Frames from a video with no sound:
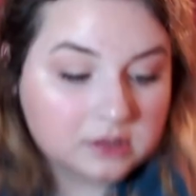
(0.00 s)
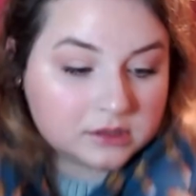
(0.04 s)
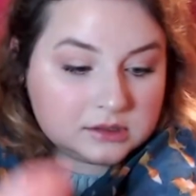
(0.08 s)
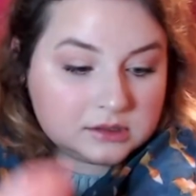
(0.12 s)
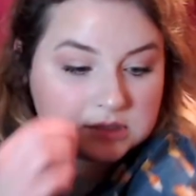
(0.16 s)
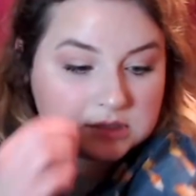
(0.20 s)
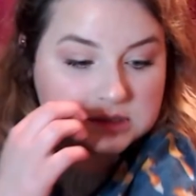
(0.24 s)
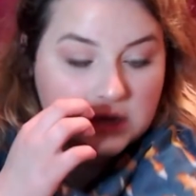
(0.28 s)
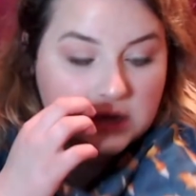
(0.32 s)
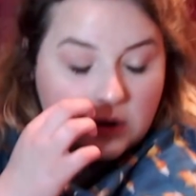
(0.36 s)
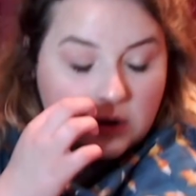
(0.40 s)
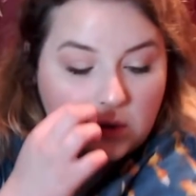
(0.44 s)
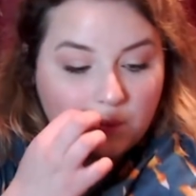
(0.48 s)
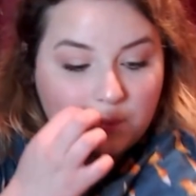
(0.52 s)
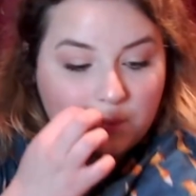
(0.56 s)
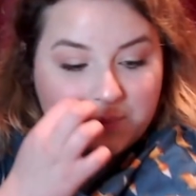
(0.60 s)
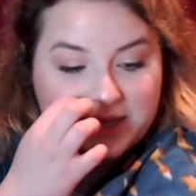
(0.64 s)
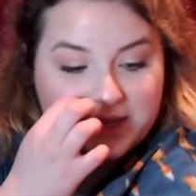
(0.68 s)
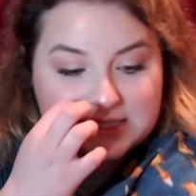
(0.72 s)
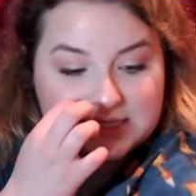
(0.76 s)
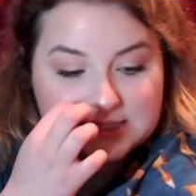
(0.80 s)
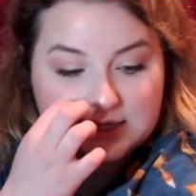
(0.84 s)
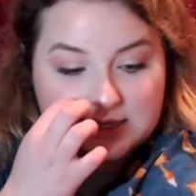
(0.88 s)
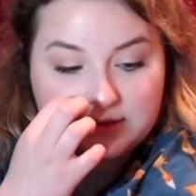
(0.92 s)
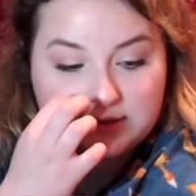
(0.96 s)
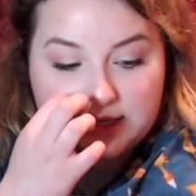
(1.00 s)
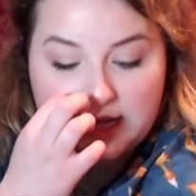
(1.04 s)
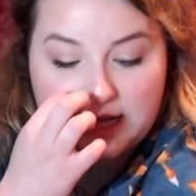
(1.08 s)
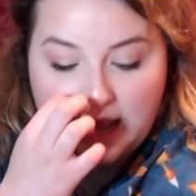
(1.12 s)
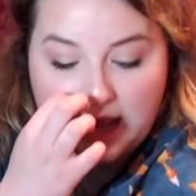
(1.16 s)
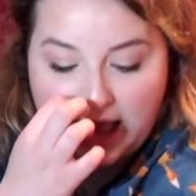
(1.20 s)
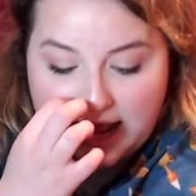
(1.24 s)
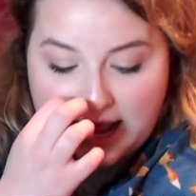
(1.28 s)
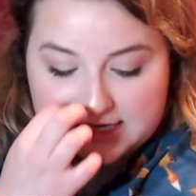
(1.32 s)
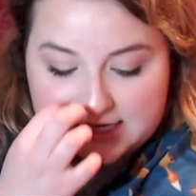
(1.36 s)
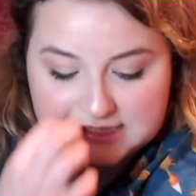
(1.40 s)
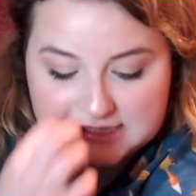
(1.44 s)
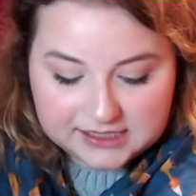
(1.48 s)
So basically,
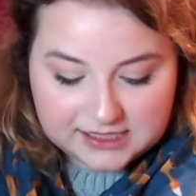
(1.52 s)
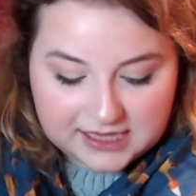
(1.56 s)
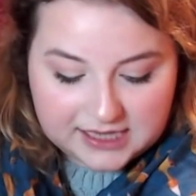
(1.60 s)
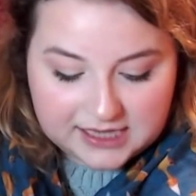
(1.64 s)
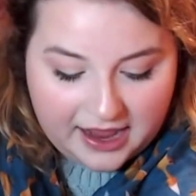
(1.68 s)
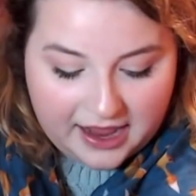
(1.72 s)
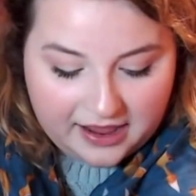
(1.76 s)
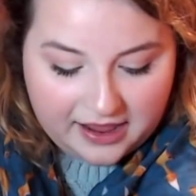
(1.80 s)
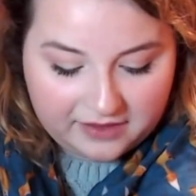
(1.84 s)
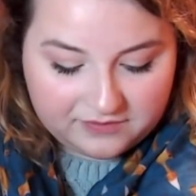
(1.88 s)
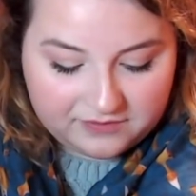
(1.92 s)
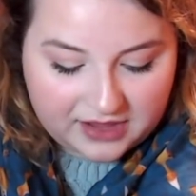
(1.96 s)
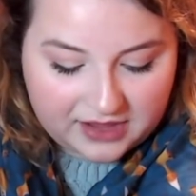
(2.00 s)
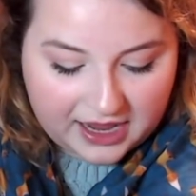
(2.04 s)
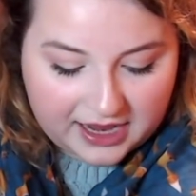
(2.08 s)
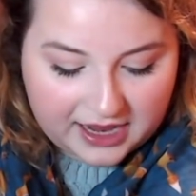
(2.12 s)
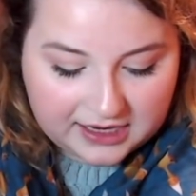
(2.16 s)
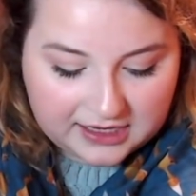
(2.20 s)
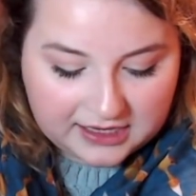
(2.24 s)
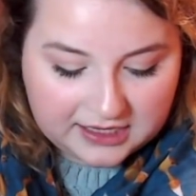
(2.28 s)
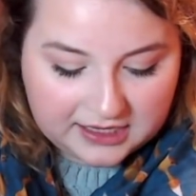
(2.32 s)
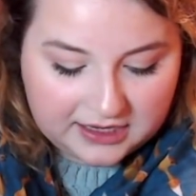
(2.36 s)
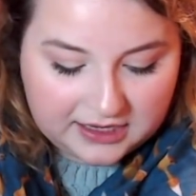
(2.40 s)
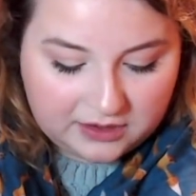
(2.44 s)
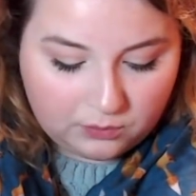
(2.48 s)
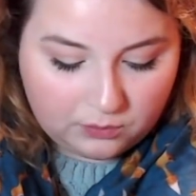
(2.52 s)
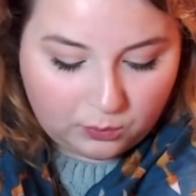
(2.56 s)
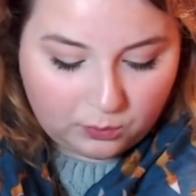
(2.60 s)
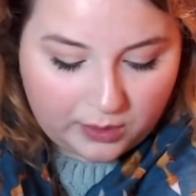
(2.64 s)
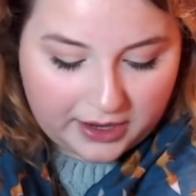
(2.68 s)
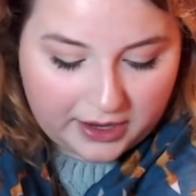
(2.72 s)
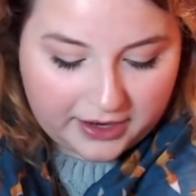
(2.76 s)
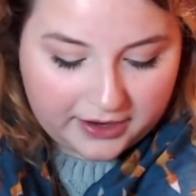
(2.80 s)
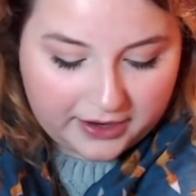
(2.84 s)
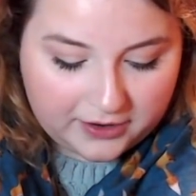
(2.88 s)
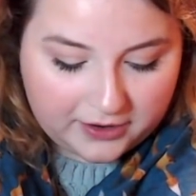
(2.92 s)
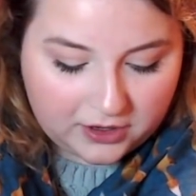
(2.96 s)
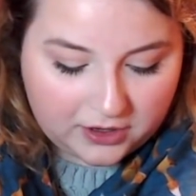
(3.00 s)
I didn't have
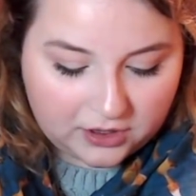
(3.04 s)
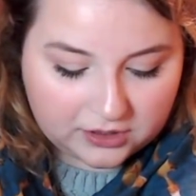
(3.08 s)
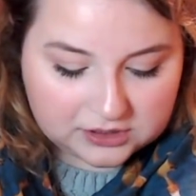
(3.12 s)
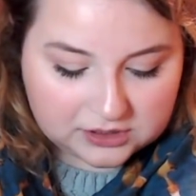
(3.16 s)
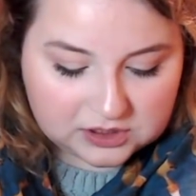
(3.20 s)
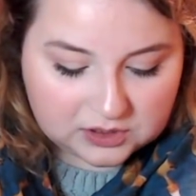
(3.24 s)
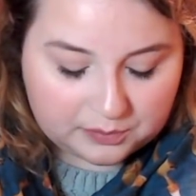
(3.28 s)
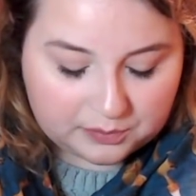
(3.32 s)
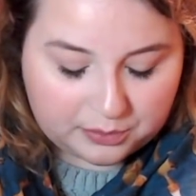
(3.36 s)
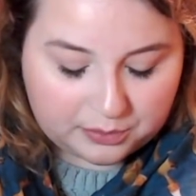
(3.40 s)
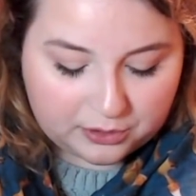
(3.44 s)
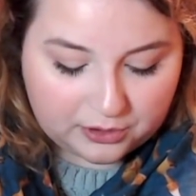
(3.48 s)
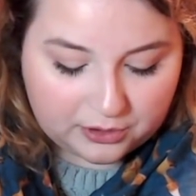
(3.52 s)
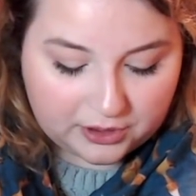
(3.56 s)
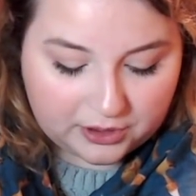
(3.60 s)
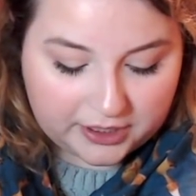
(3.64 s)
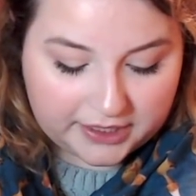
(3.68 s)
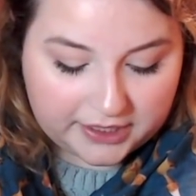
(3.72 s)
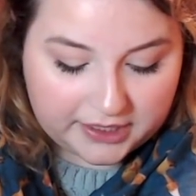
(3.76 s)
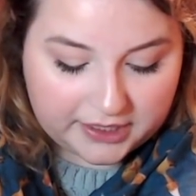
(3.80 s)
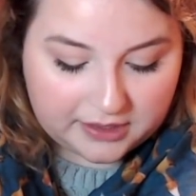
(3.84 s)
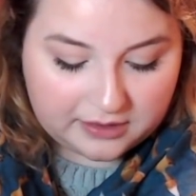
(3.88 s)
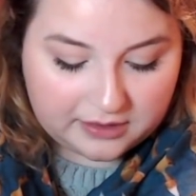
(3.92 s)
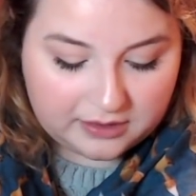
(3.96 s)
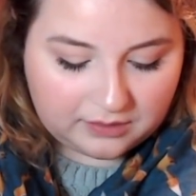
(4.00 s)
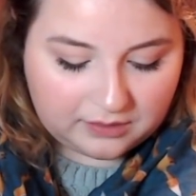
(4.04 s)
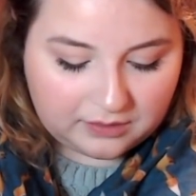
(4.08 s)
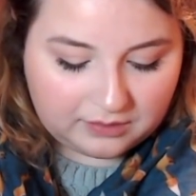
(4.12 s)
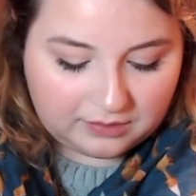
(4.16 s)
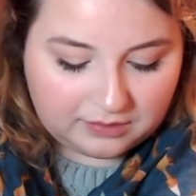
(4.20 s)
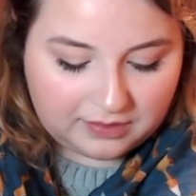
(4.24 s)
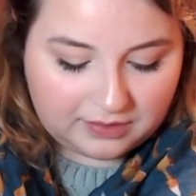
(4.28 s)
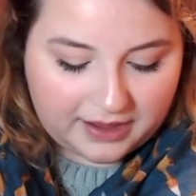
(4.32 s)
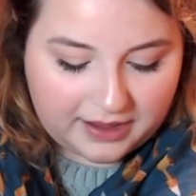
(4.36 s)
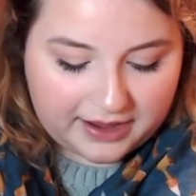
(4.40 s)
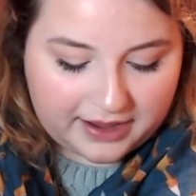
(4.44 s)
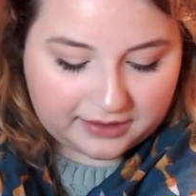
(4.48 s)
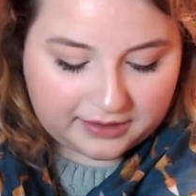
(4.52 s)
anywhere to put
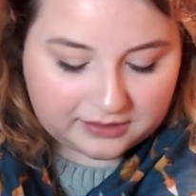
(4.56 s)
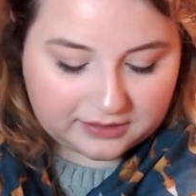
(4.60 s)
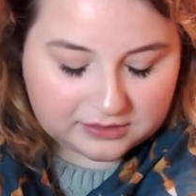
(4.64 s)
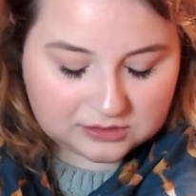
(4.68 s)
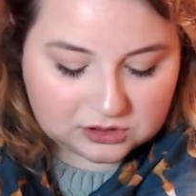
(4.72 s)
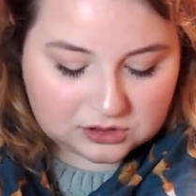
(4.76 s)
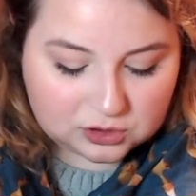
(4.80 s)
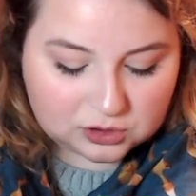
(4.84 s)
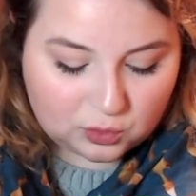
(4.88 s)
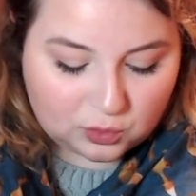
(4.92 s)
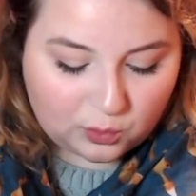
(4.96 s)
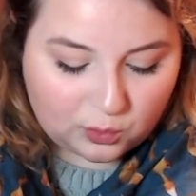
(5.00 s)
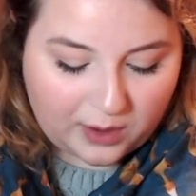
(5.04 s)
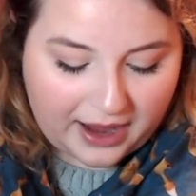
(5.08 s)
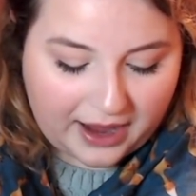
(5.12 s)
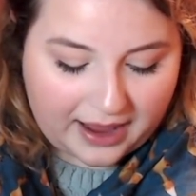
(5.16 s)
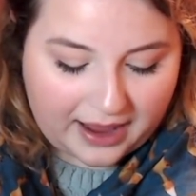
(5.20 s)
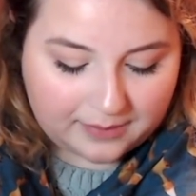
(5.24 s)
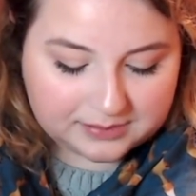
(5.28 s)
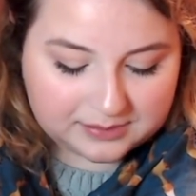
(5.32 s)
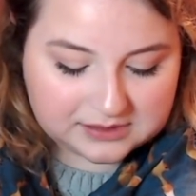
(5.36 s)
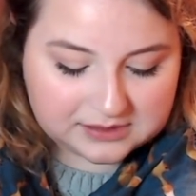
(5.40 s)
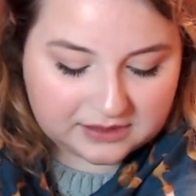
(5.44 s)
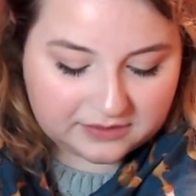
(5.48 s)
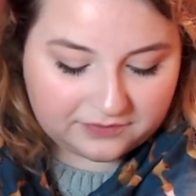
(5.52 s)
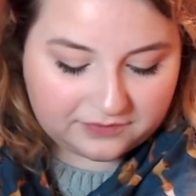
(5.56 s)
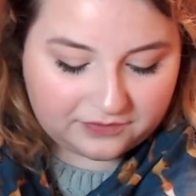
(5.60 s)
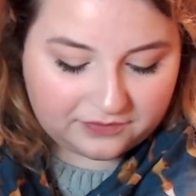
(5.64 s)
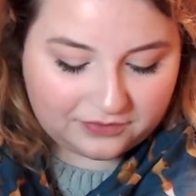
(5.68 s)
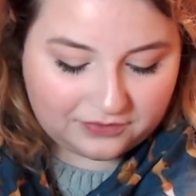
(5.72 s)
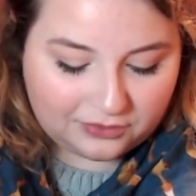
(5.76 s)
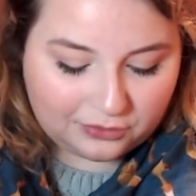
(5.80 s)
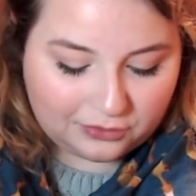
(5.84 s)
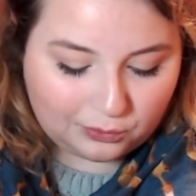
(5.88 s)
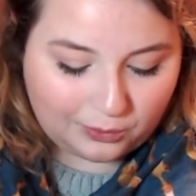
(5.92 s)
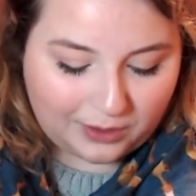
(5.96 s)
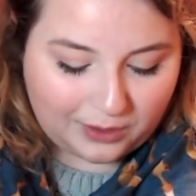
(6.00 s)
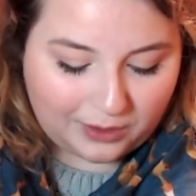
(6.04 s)
like scraps of
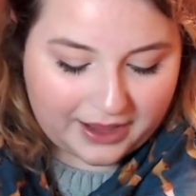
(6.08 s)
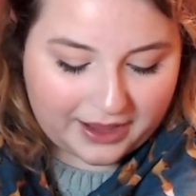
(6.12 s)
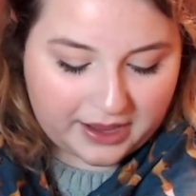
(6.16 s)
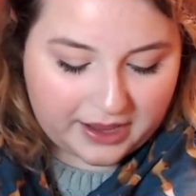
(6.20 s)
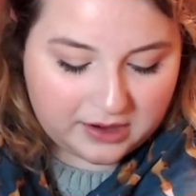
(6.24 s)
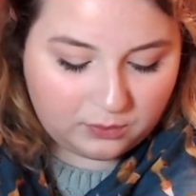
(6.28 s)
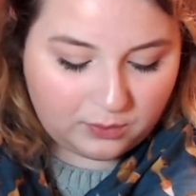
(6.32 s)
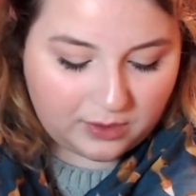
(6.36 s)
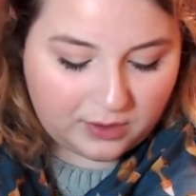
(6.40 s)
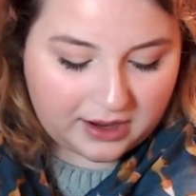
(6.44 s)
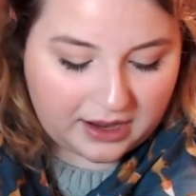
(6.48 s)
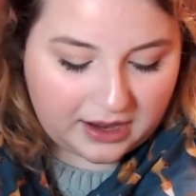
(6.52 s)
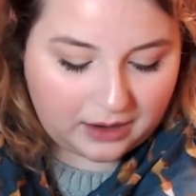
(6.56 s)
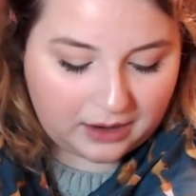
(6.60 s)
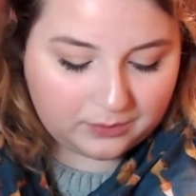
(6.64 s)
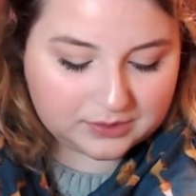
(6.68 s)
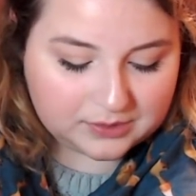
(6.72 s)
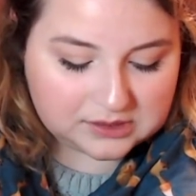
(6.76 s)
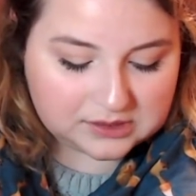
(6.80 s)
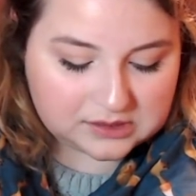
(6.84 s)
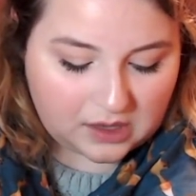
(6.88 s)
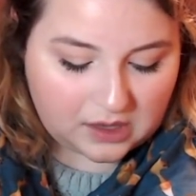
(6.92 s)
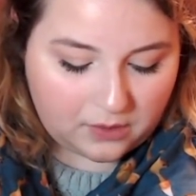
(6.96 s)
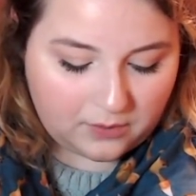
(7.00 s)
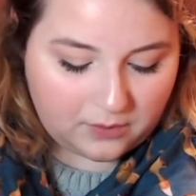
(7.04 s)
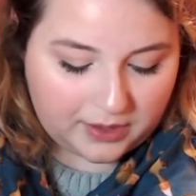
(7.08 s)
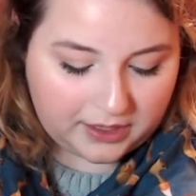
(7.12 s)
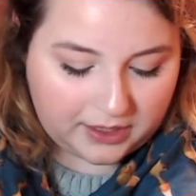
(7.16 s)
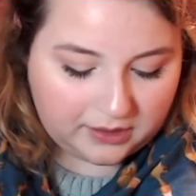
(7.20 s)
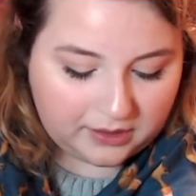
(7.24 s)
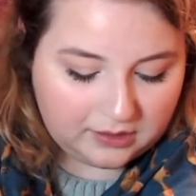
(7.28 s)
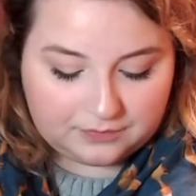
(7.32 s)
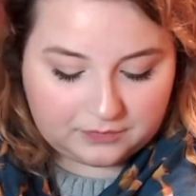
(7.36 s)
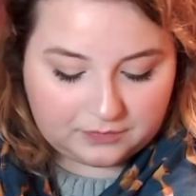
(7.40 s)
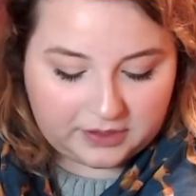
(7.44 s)
thread when I was sewing,